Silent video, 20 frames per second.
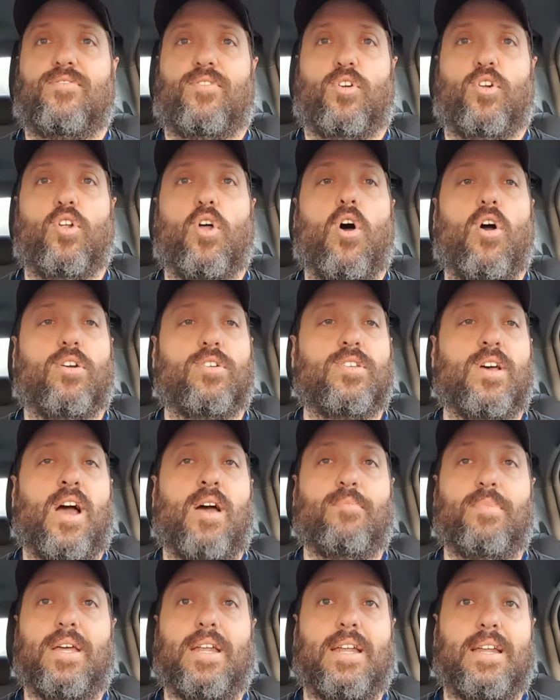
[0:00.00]
For a long
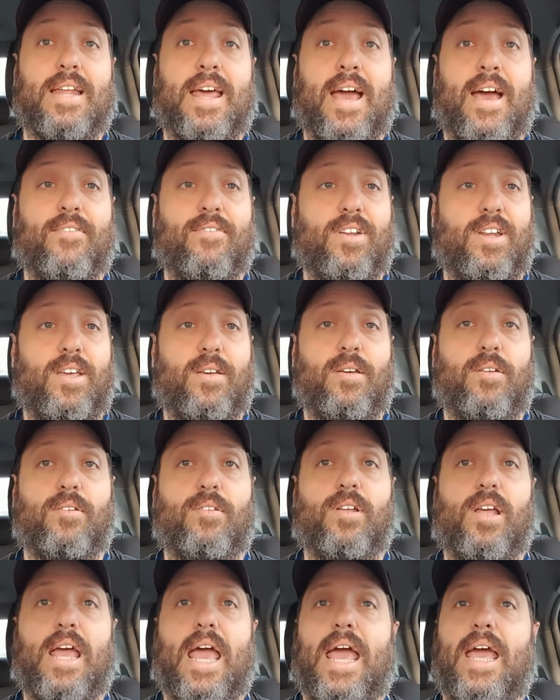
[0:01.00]
time they didn't have any
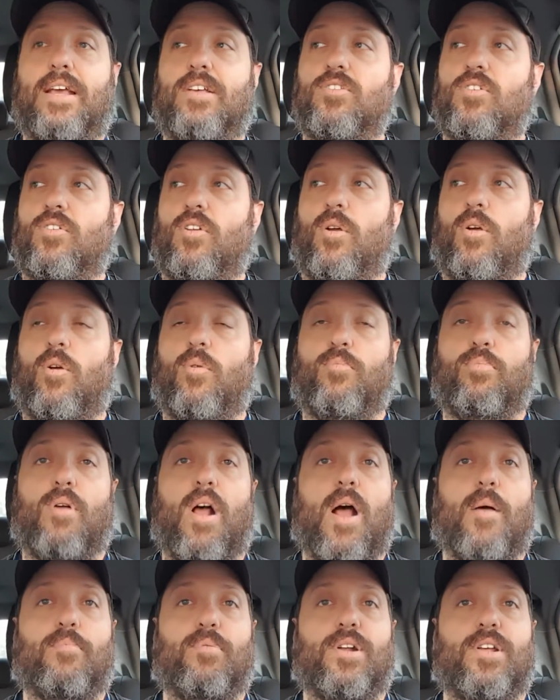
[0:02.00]
eggs on their own
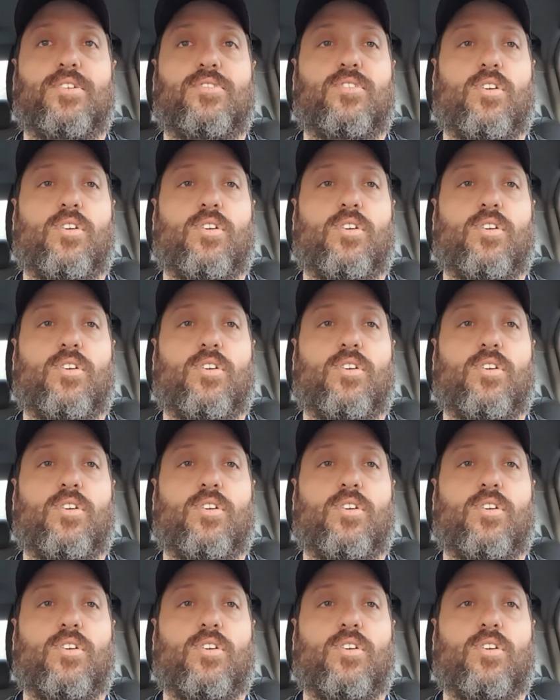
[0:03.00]
property,